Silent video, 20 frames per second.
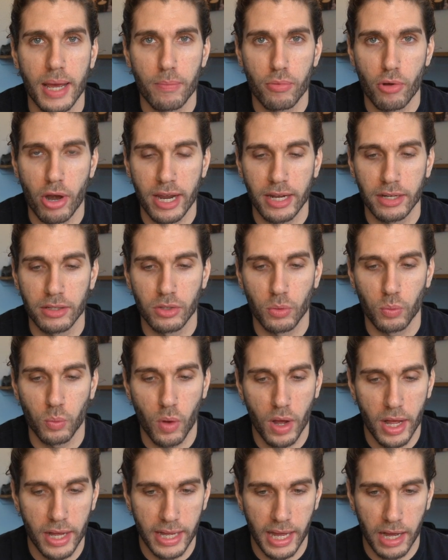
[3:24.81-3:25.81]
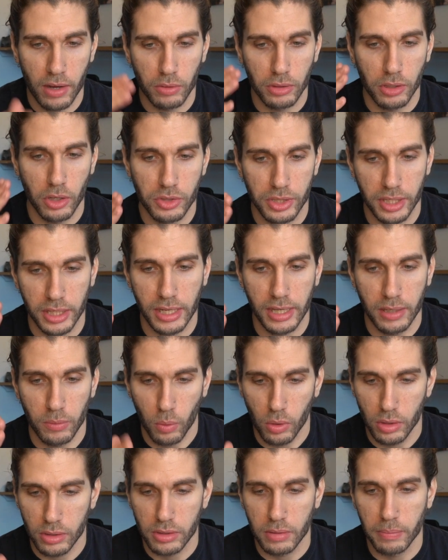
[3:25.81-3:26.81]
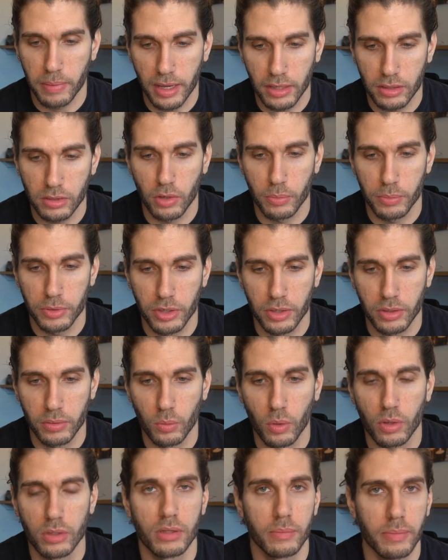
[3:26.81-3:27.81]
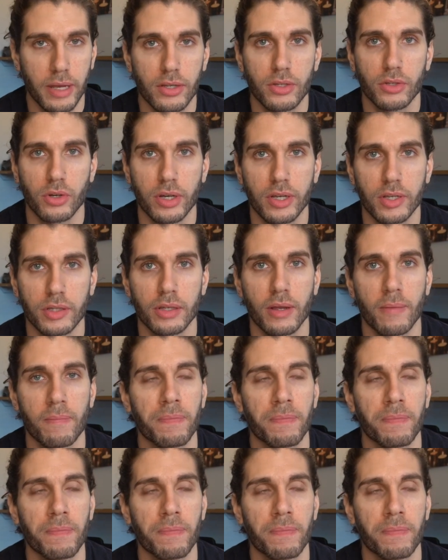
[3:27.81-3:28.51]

brain to work out logically what's the best option, what's the best choice.